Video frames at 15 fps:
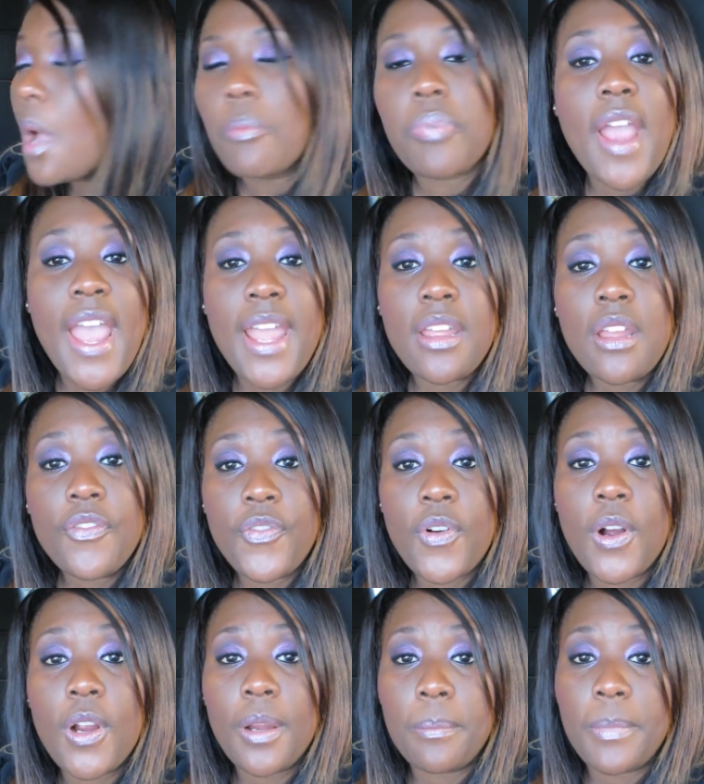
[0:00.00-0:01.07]
Pray
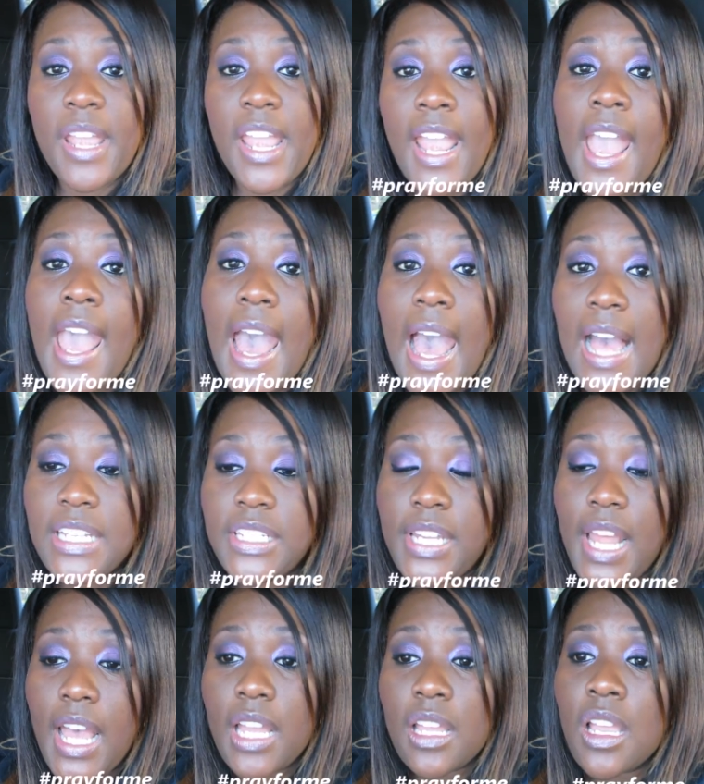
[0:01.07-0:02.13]
for me.
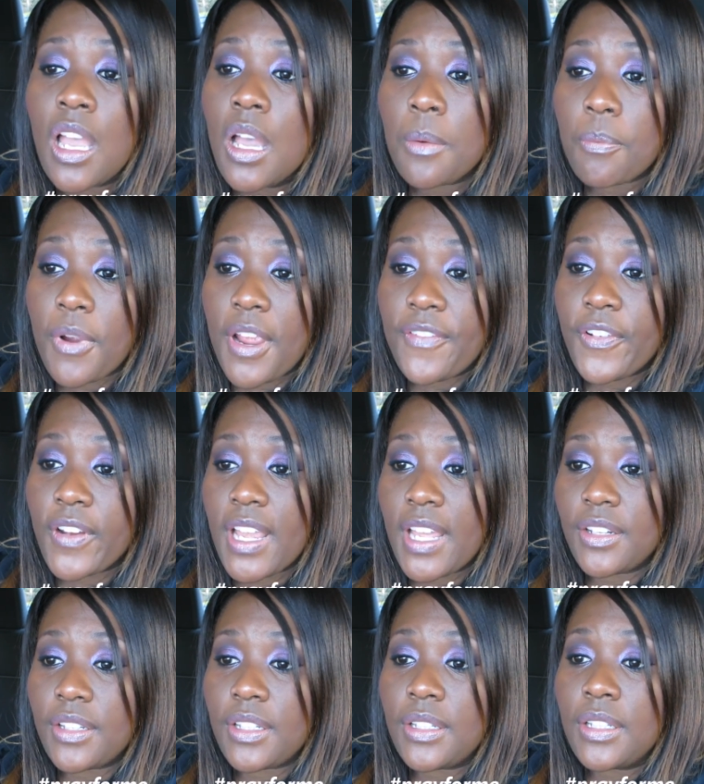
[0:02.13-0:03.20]
Hashtag pray for
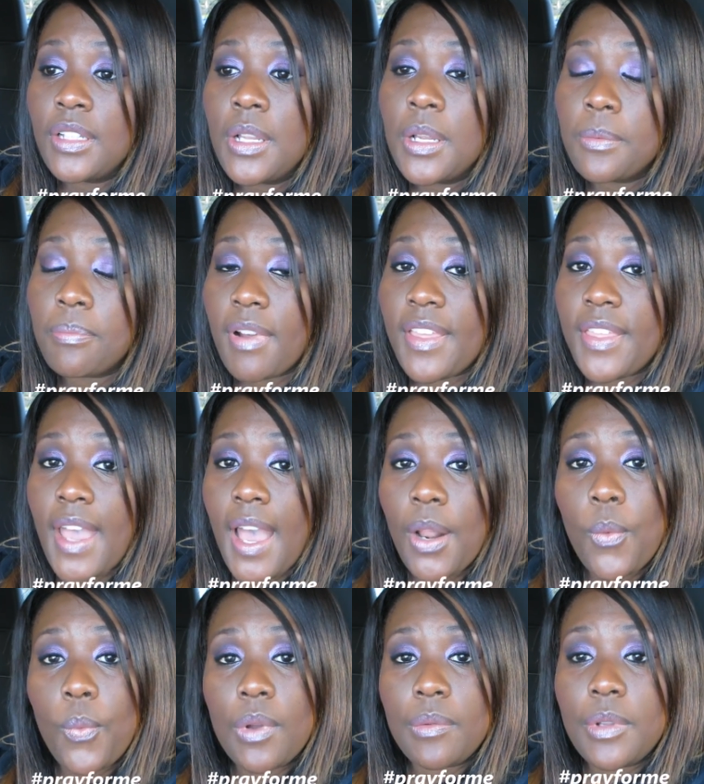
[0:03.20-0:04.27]
Kendall. Pray that I
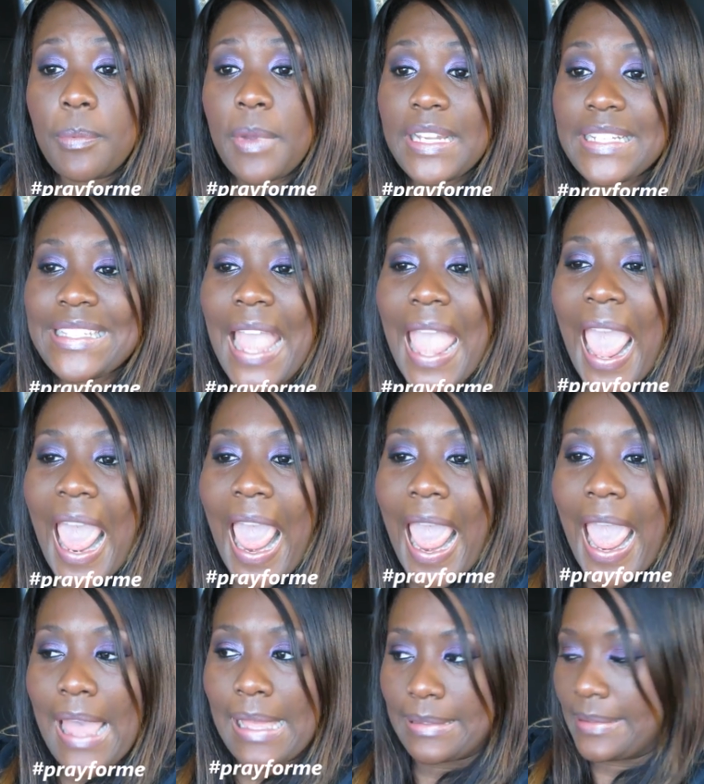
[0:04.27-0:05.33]
don't whip nobody's
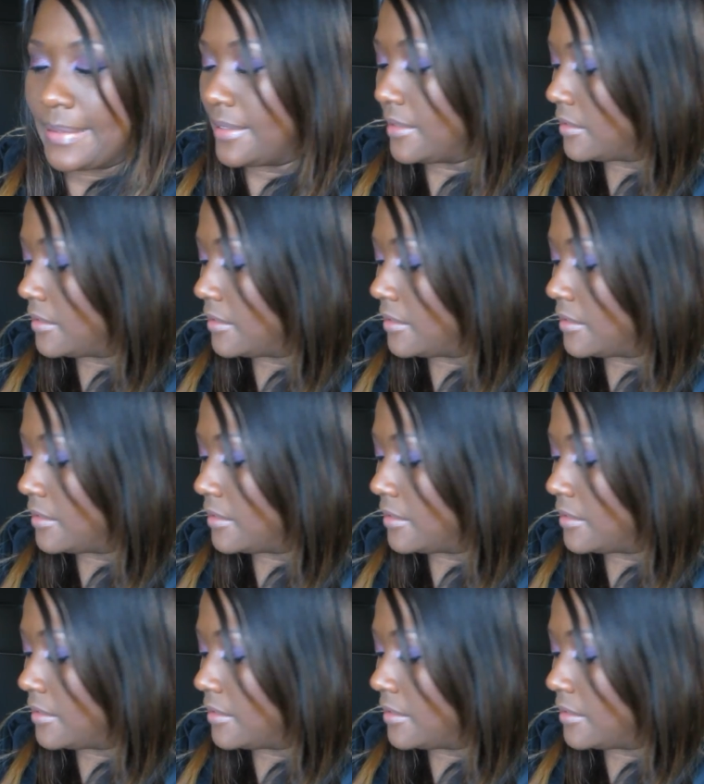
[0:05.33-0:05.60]
ass.